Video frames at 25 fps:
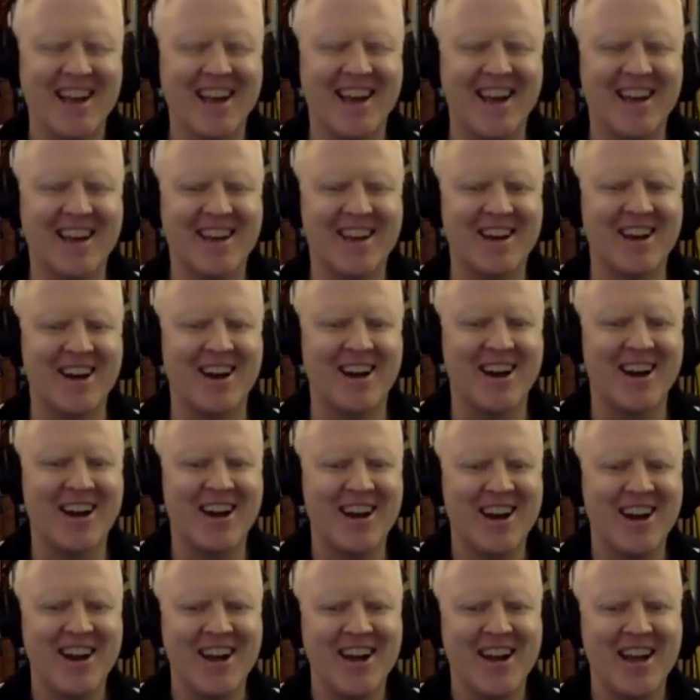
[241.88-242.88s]
and
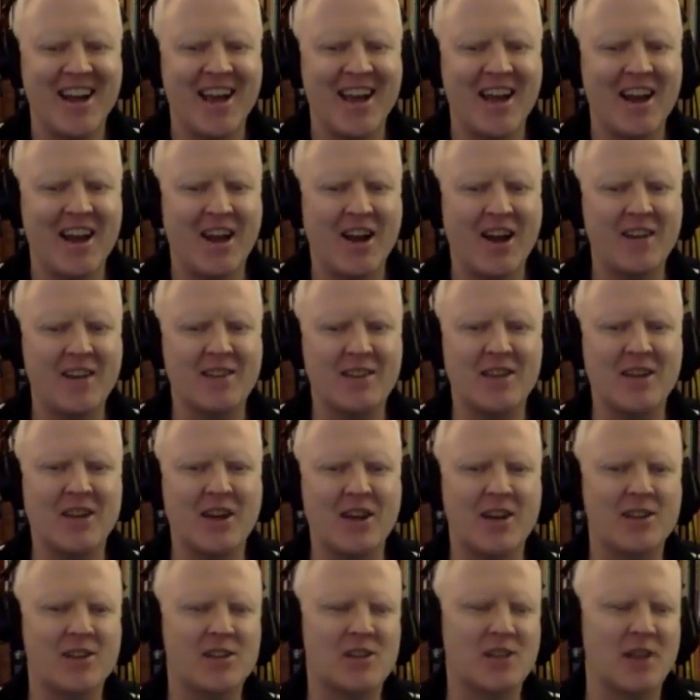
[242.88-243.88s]
I think
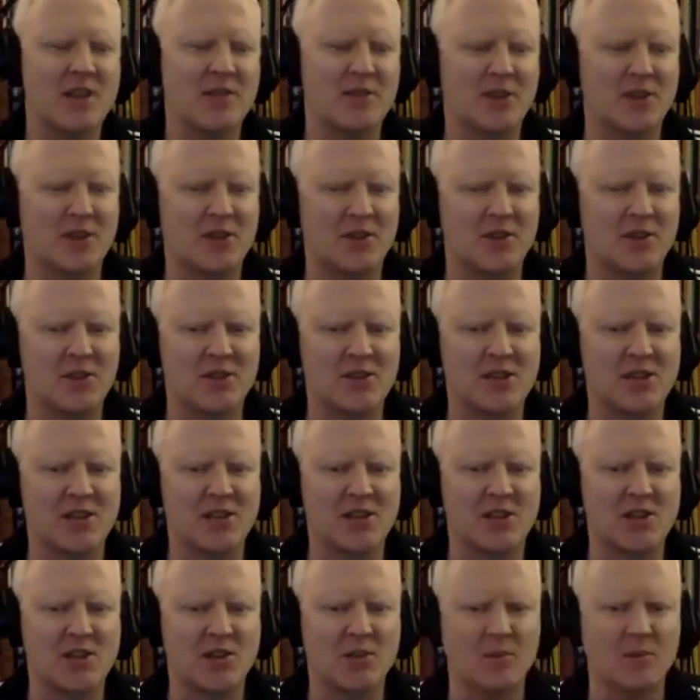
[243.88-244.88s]
I just have a good sense
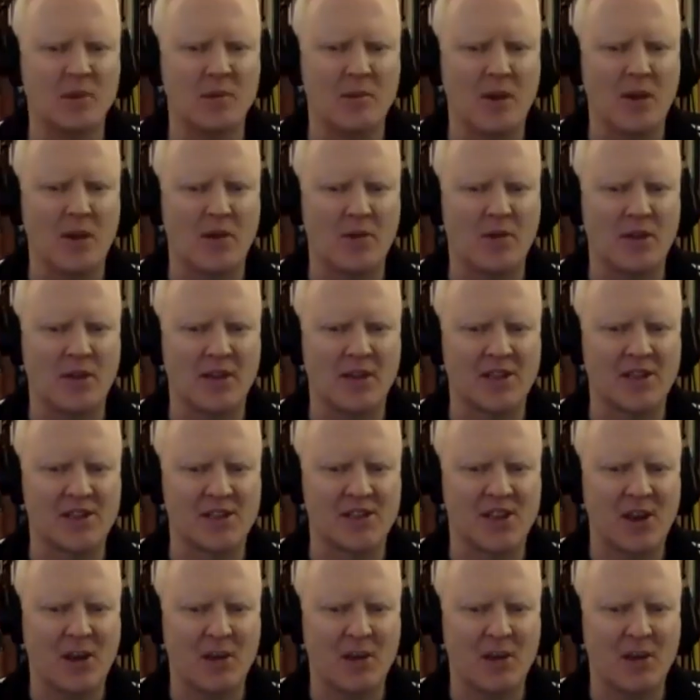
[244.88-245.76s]
of humor about things,